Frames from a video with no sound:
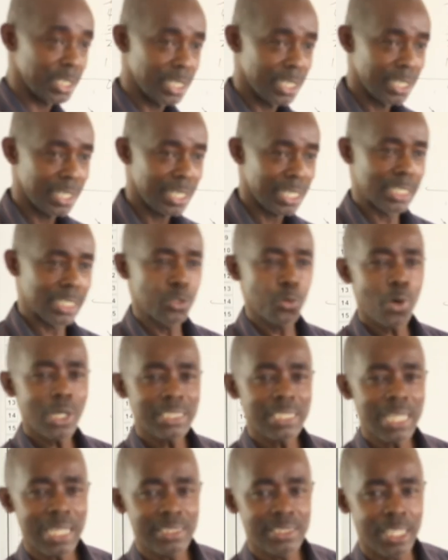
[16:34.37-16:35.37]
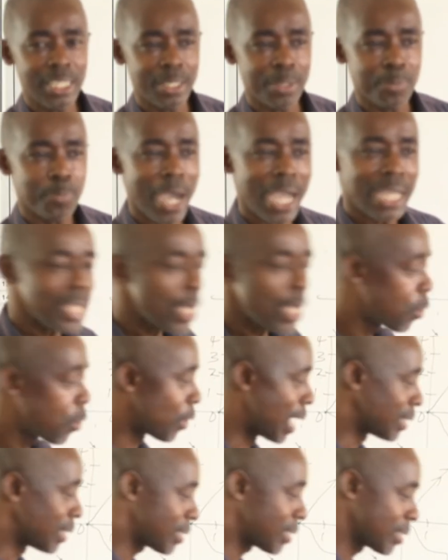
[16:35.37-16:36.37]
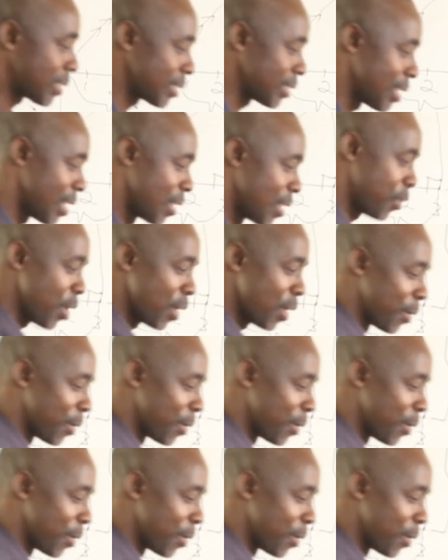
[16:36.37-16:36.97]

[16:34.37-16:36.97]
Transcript: And what does the Pythagoras Theorem